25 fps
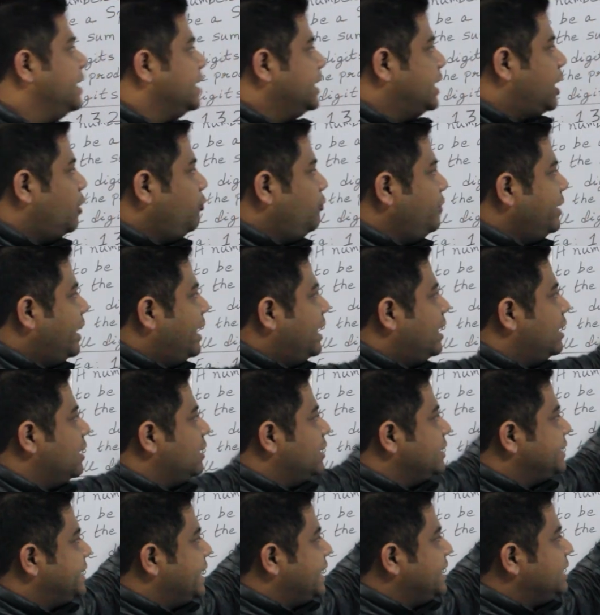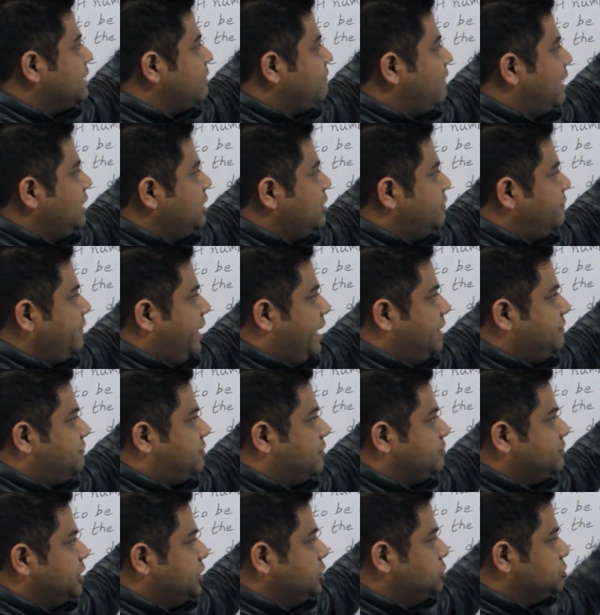Now we are taking the value of N
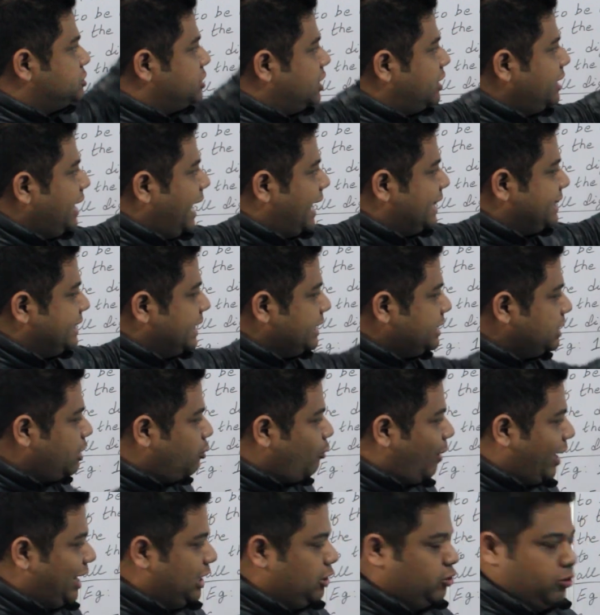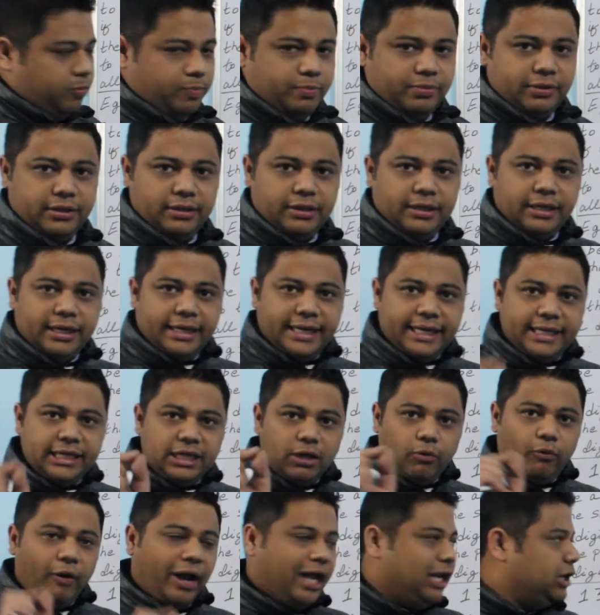from the user and then the while loop. In
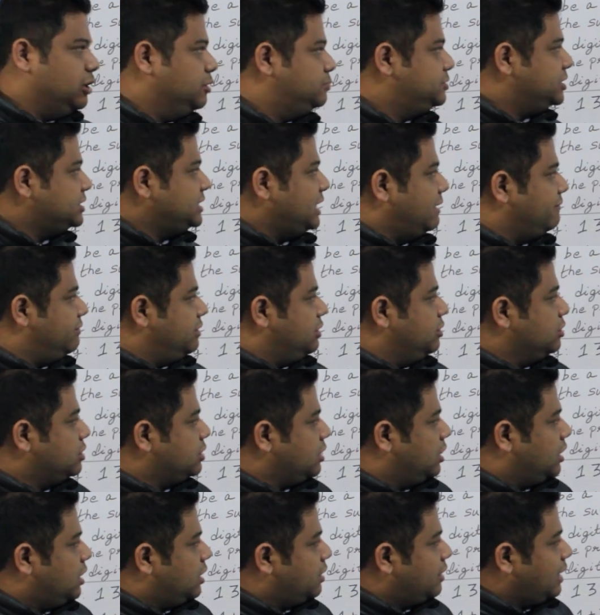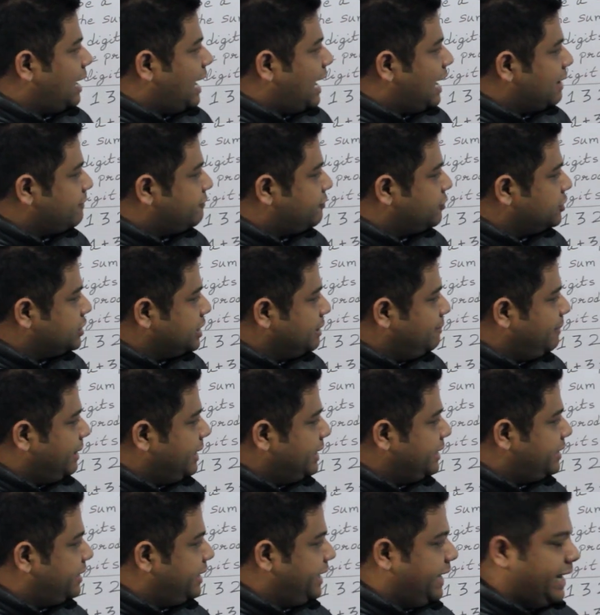the while loop, just have a look, R for
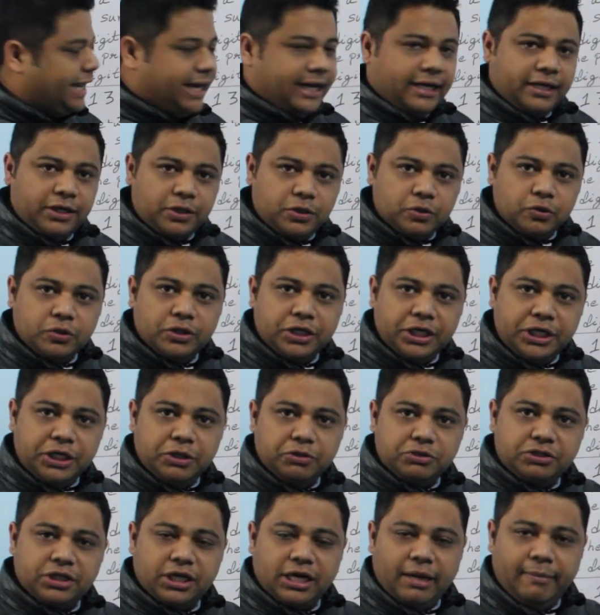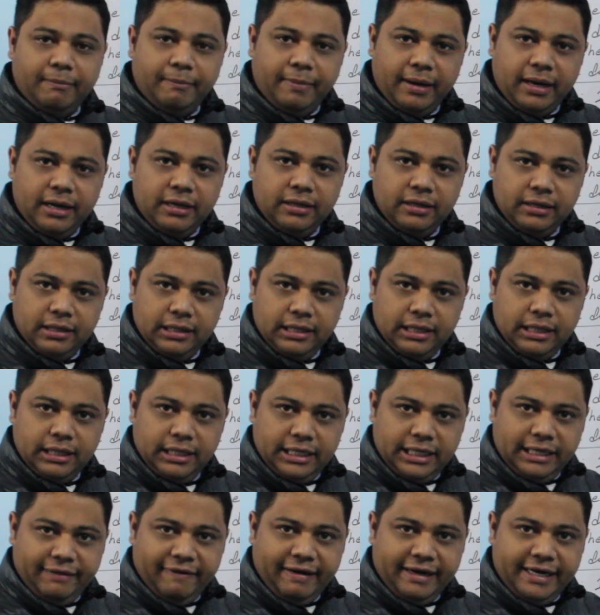remainder, N to reduce the number,
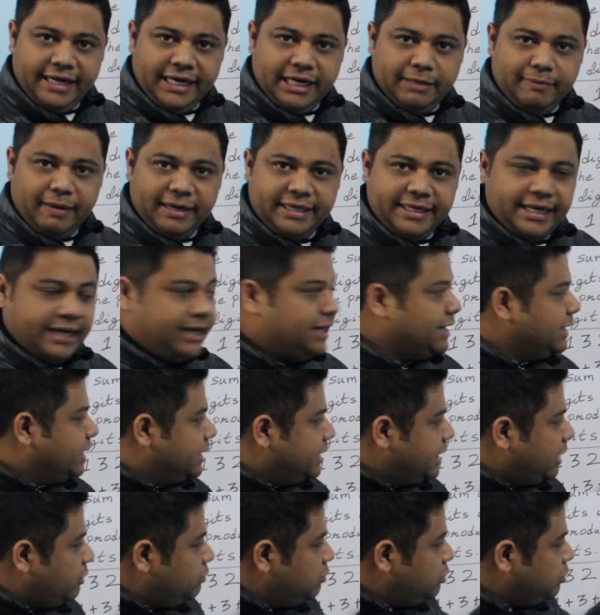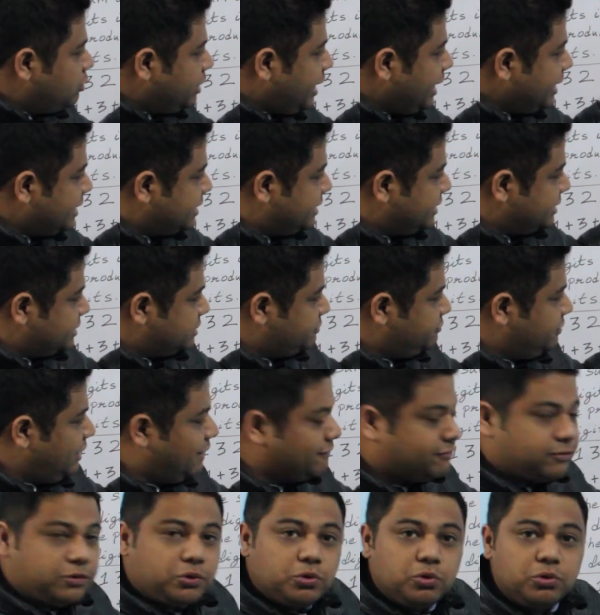dividing it by 10. Now look at this, we
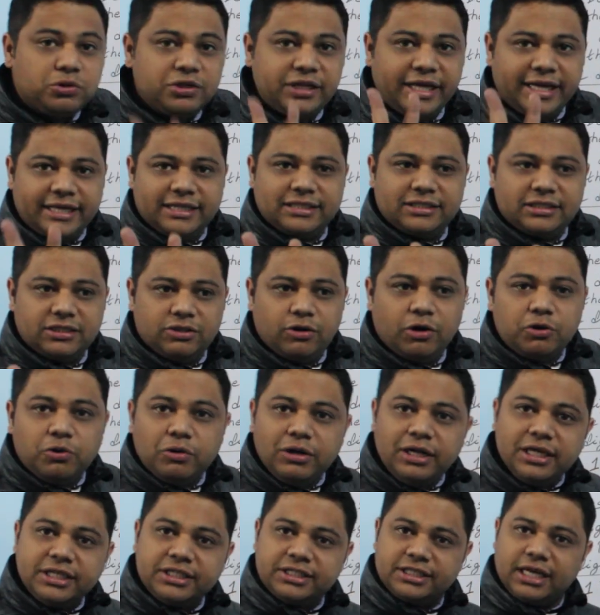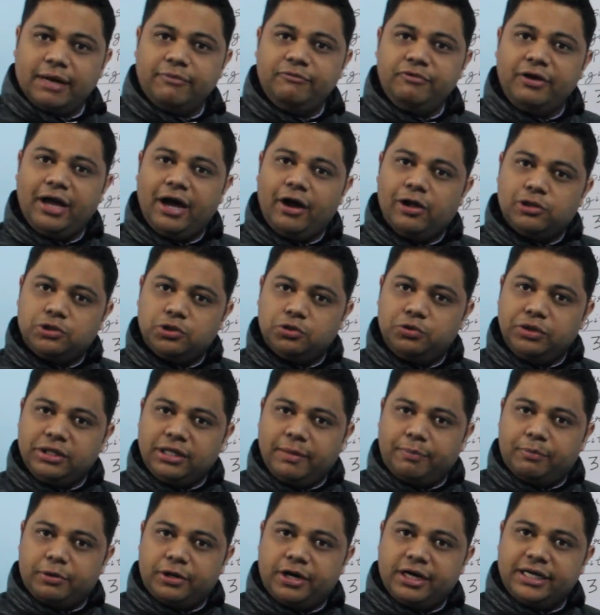have two things. Not only sum, we are also doing
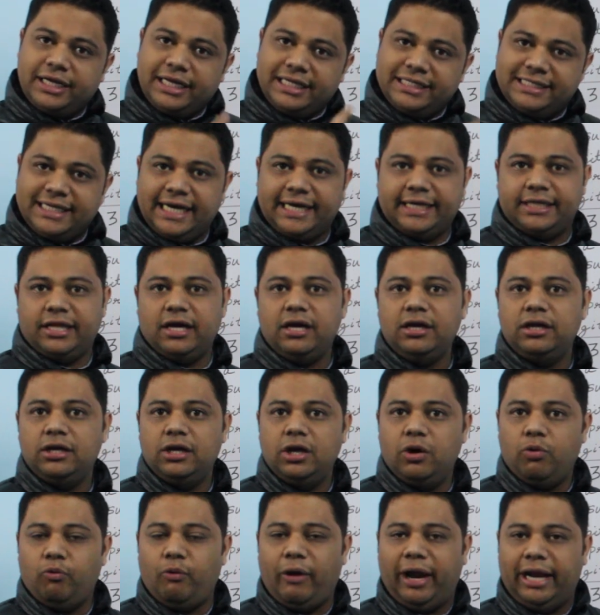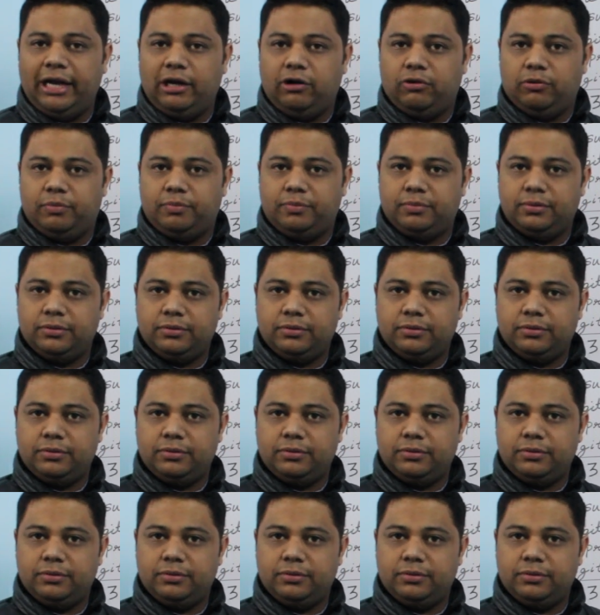the product inside the while loop.